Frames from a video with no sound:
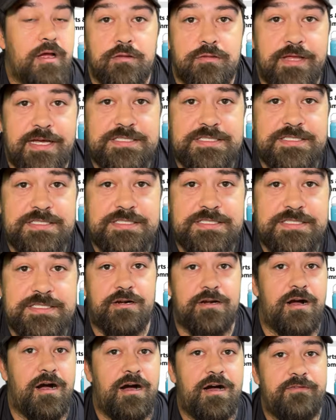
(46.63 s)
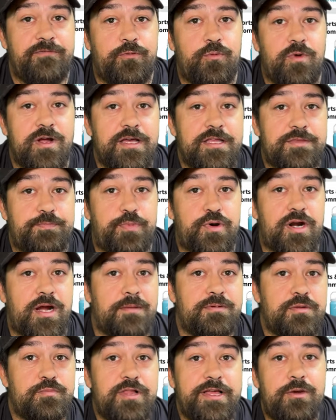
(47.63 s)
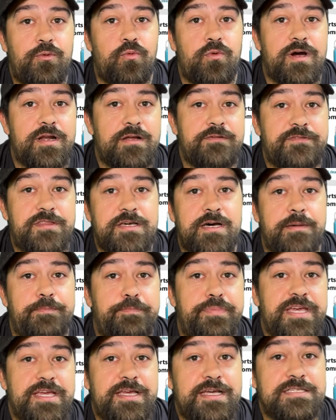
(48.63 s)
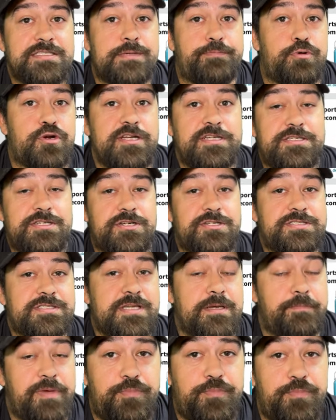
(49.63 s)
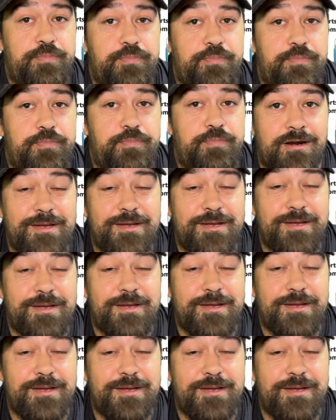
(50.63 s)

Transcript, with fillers: Let's start off with probably one of the biggest printers that people are going to be